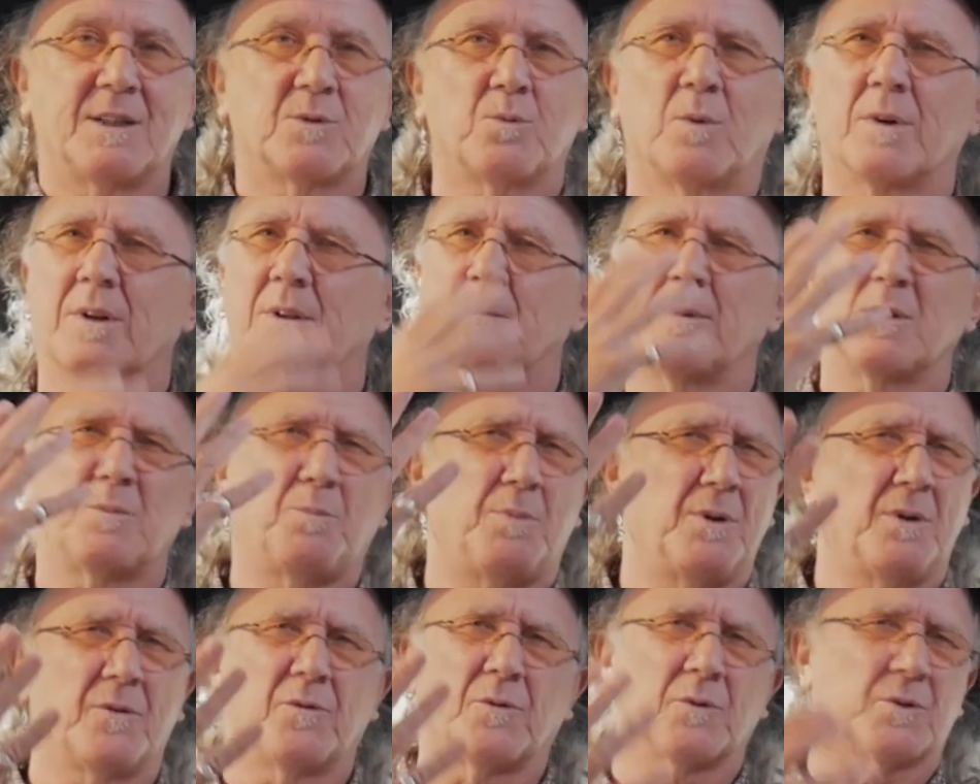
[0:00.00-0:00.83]
It's one of the most
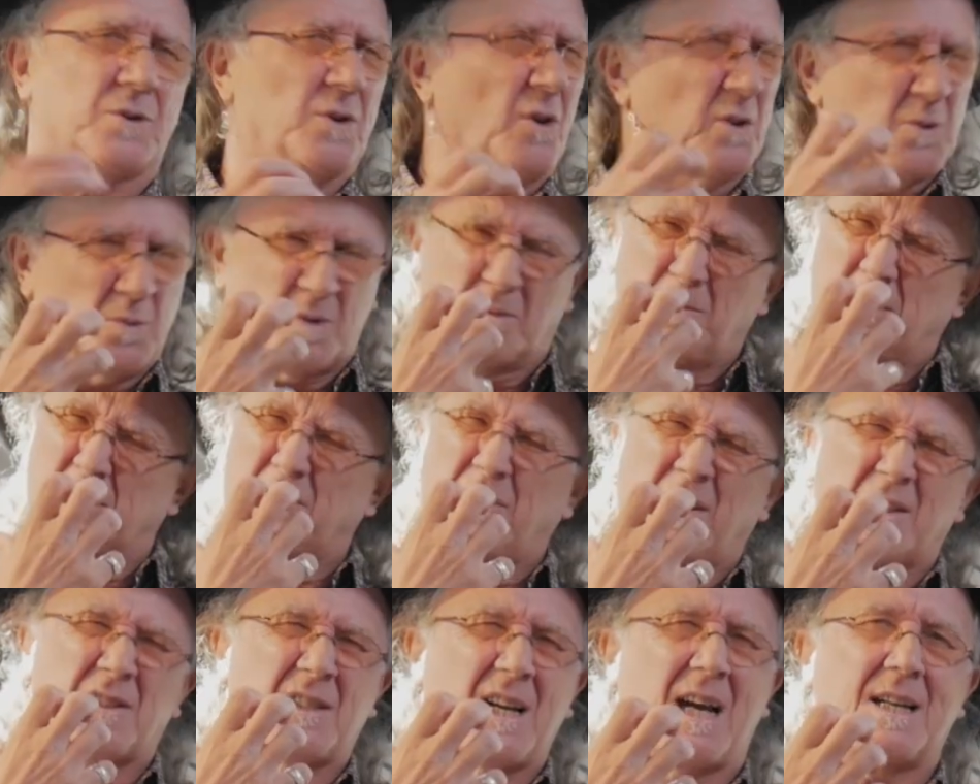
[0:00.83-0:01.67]
beautiful songs with the most
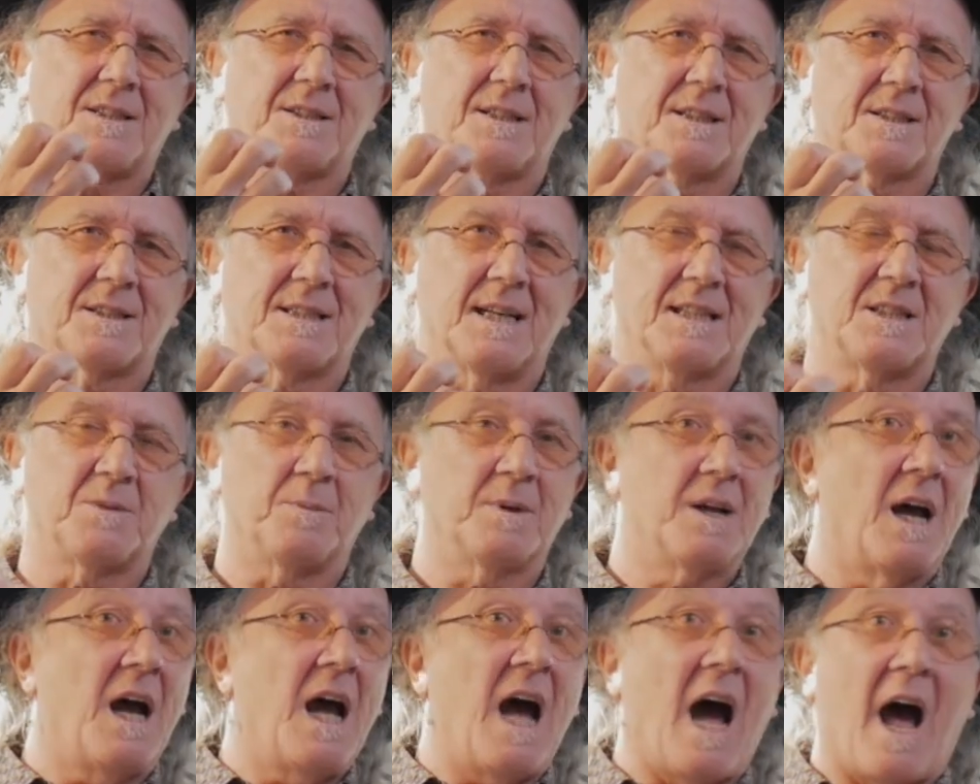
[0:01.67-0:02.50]
fantastic
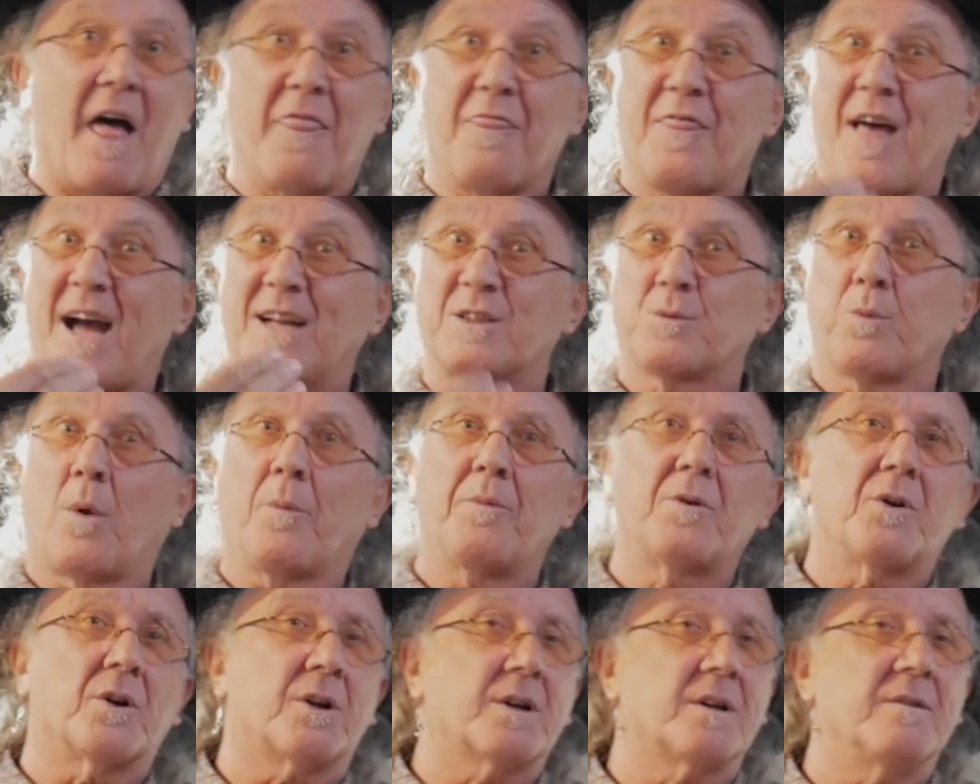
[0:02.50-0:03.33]
sentiment. And that's what
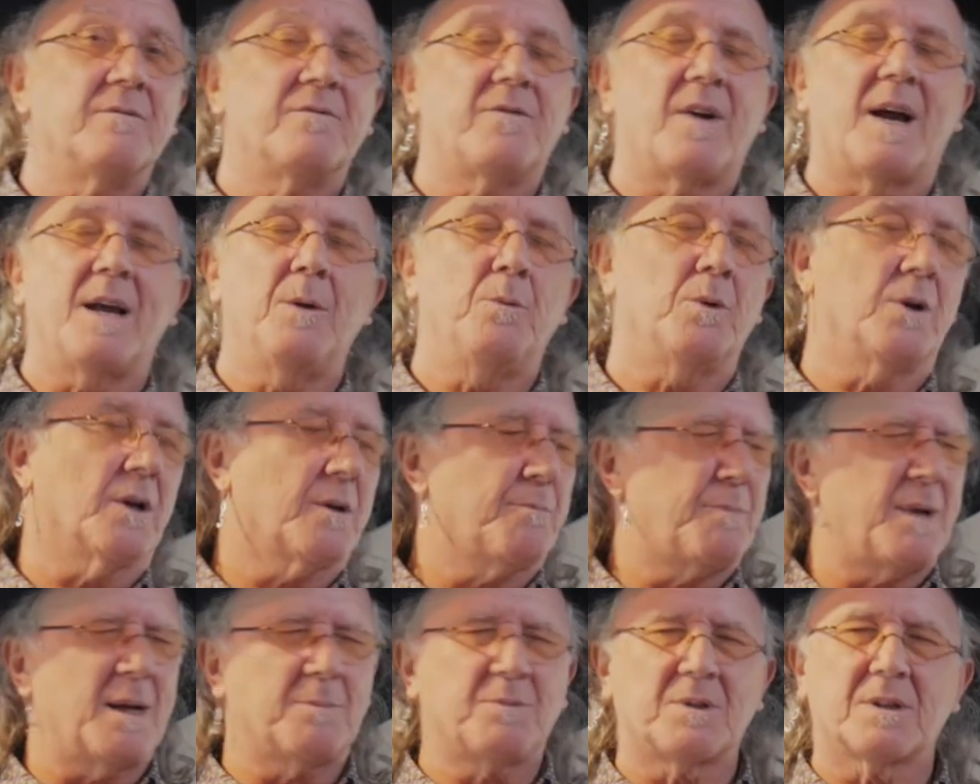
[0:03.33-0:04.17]
we've got to convey. We've got to
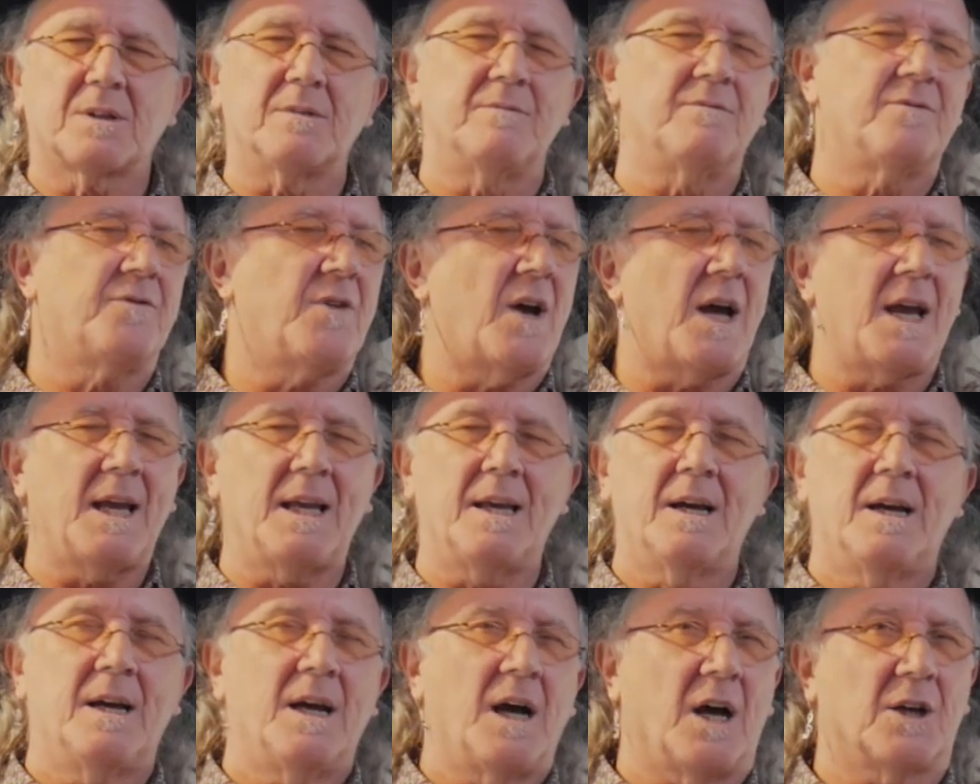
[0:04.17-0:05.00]
be able to
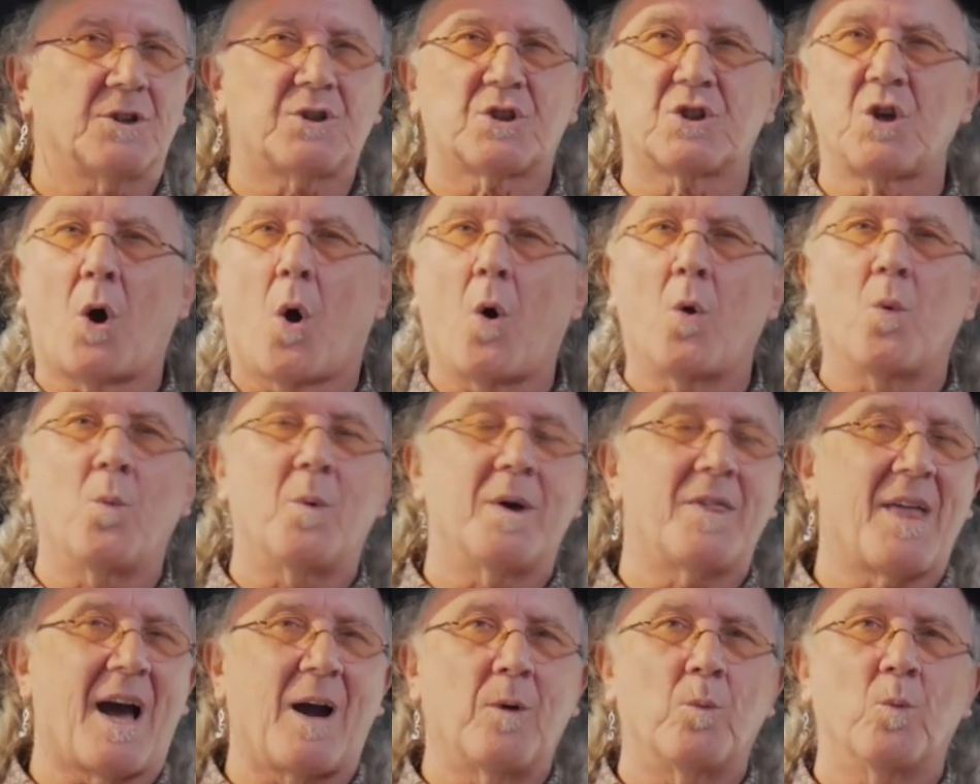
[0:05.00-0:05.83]
convey a song
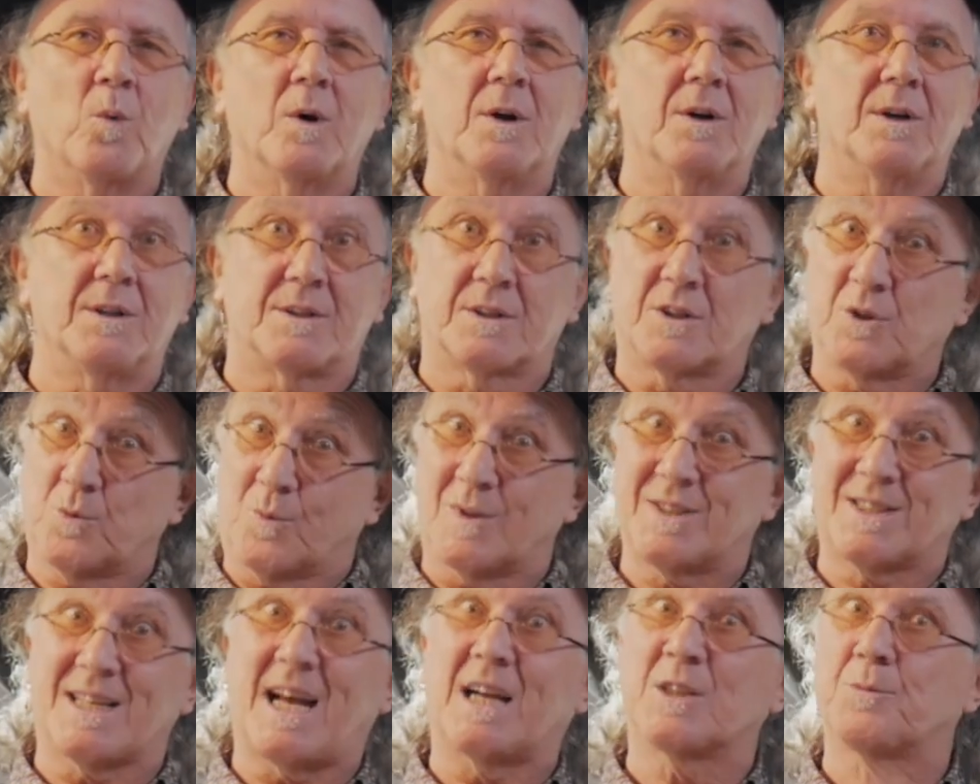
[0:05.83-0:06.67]
without words, because
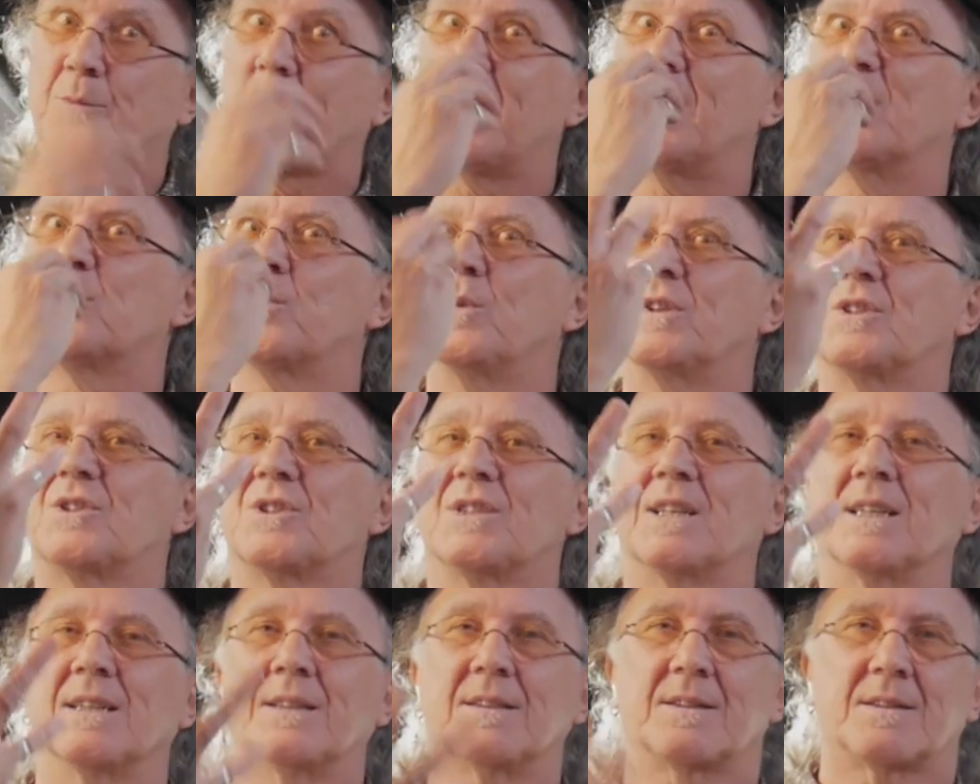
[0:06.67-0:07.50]
we're sax players, we're
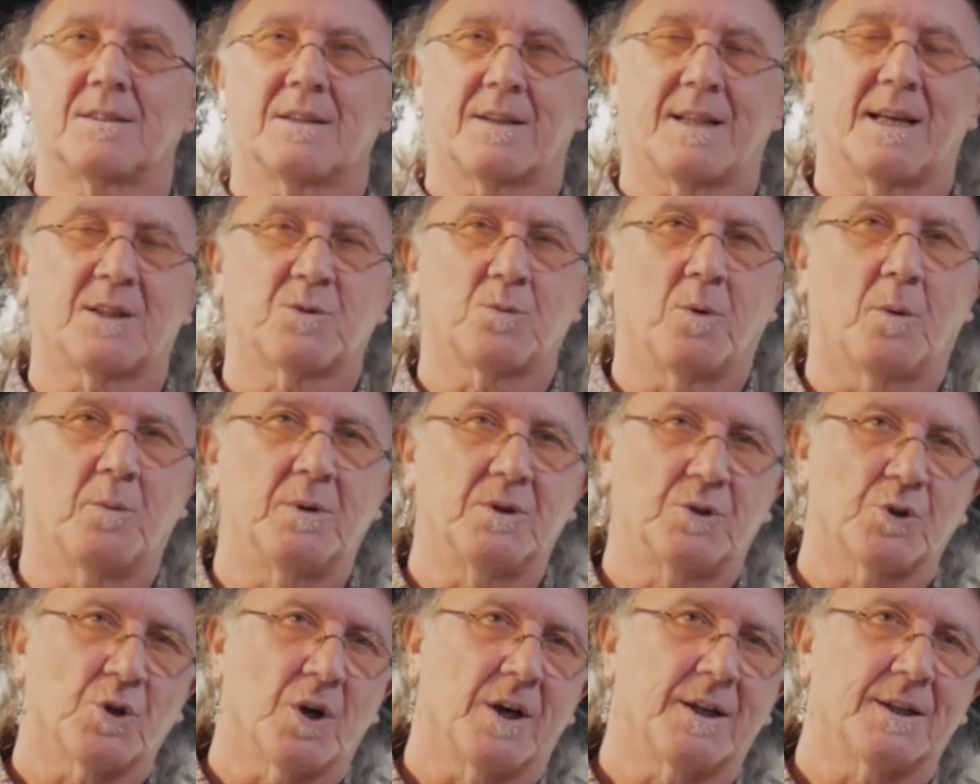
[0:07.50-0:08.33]
singers, so that's what we're
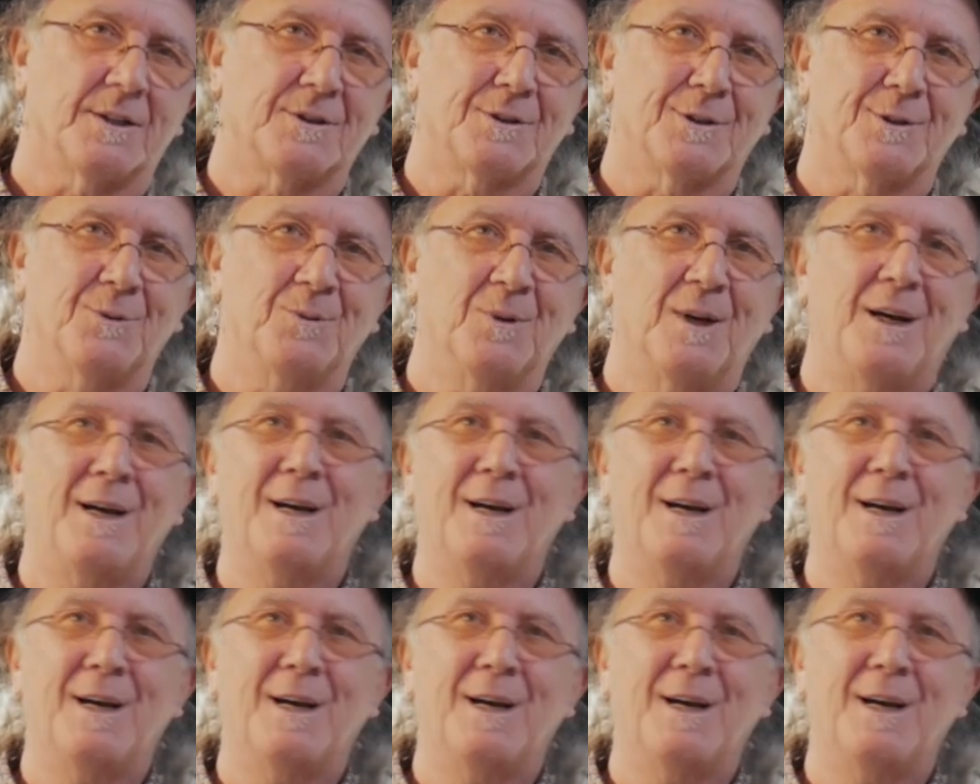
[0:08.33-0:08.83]
trying to do.